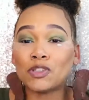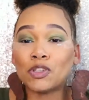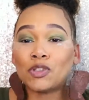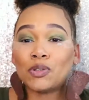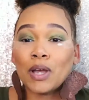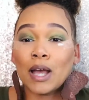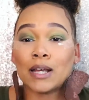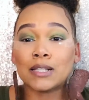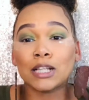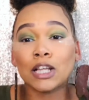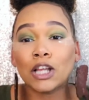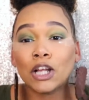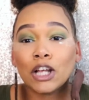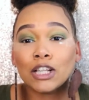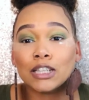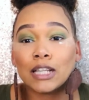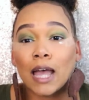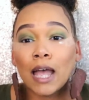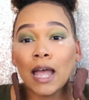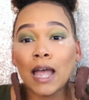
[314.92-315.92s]
sure you guys click
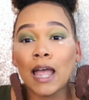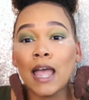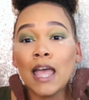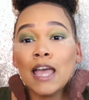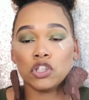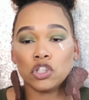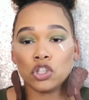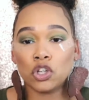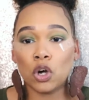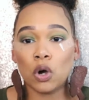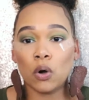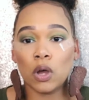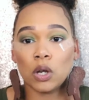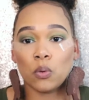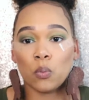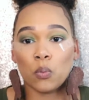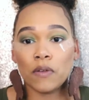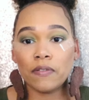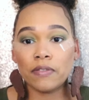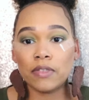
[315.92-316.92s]
on that. I'm going to go
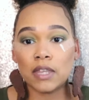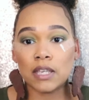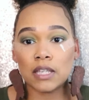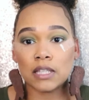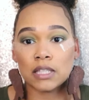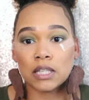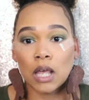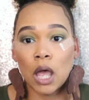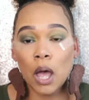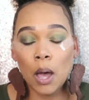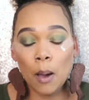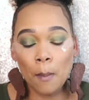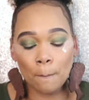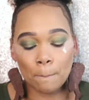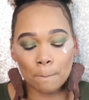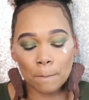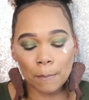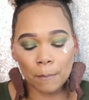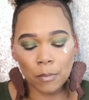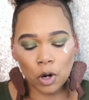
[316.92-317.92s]
in with this
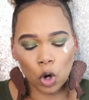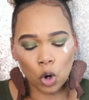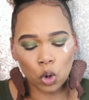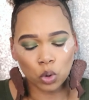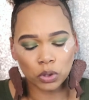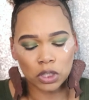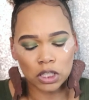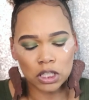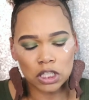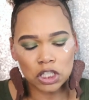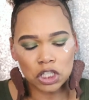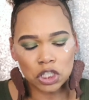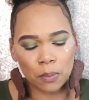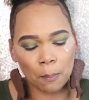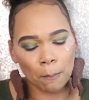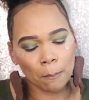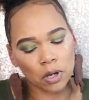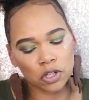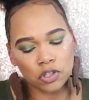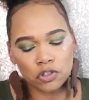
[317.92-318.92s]
goldish
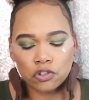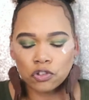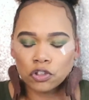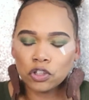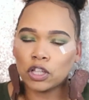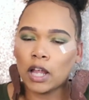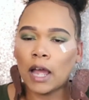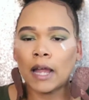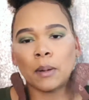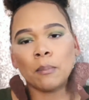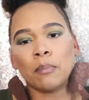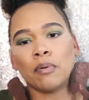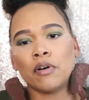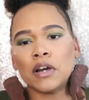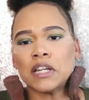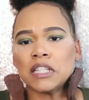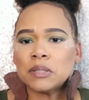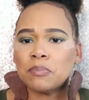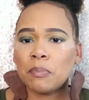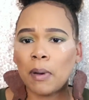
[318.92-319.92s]
mustard like
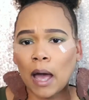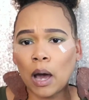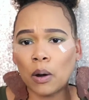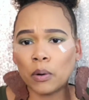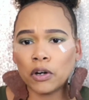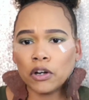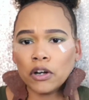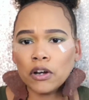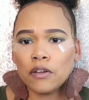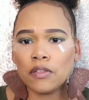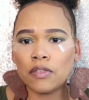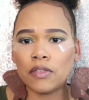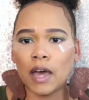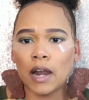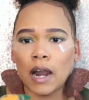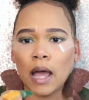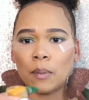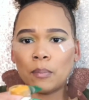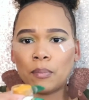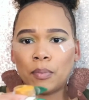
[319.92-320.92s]
pressed powder
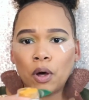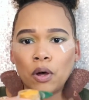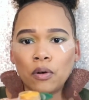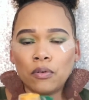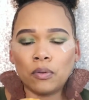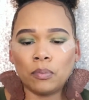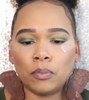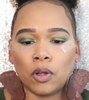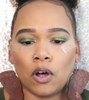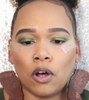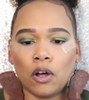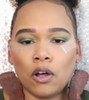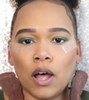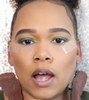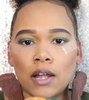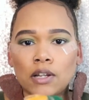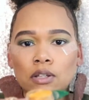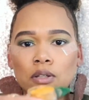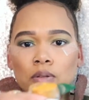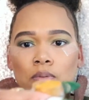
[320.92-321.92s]
that I bought from the haul.
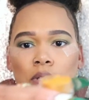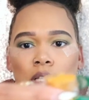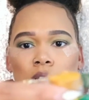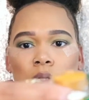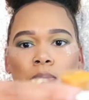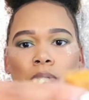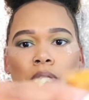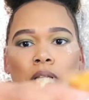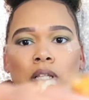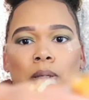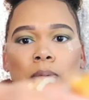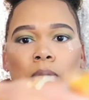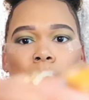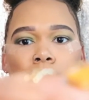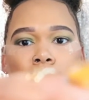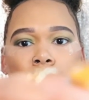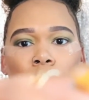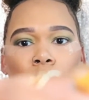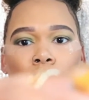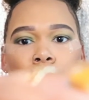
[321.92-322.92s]
I don't want to spill it. Let me
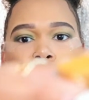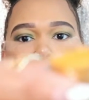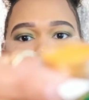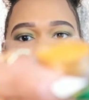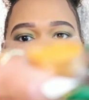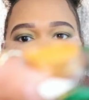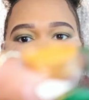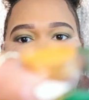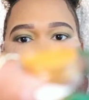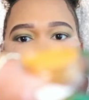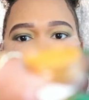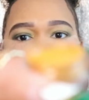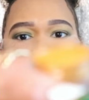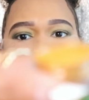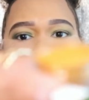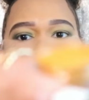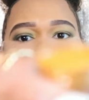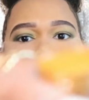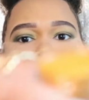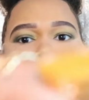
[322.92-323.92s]
make sure I just
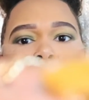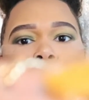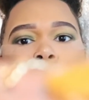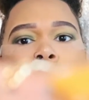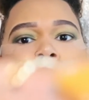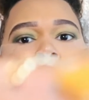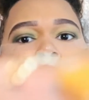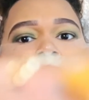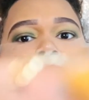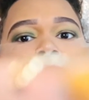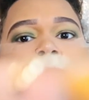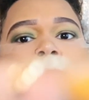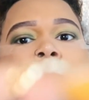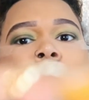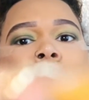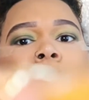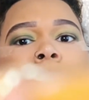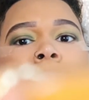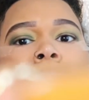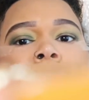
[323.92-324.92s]

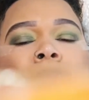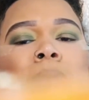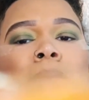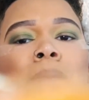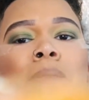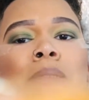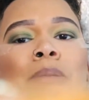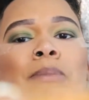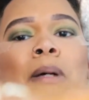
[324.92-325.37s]
get it as close as